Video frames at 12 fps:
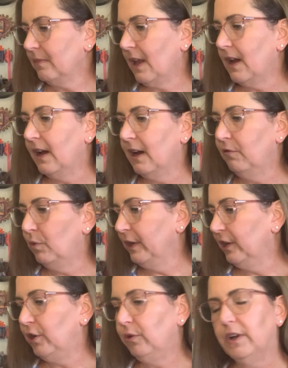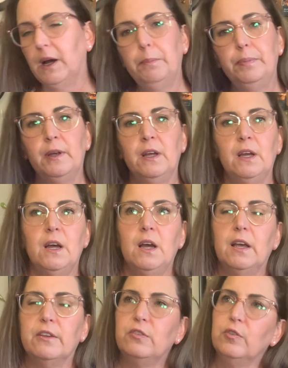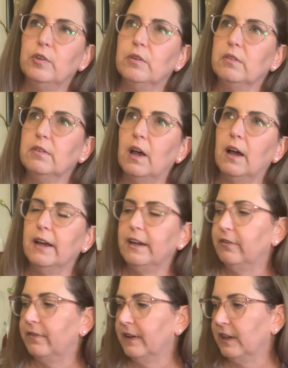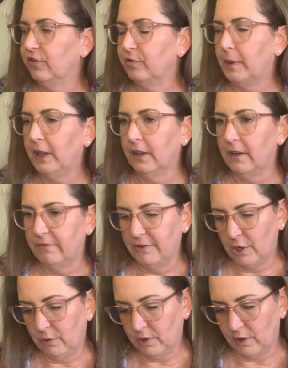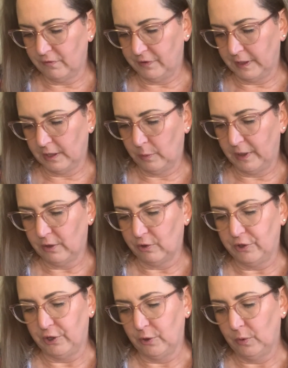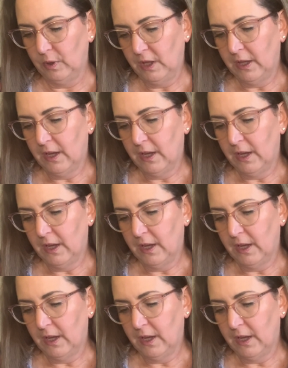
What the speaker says: I have one queued up as soon as I finish my love note, hopefully in a week or 2.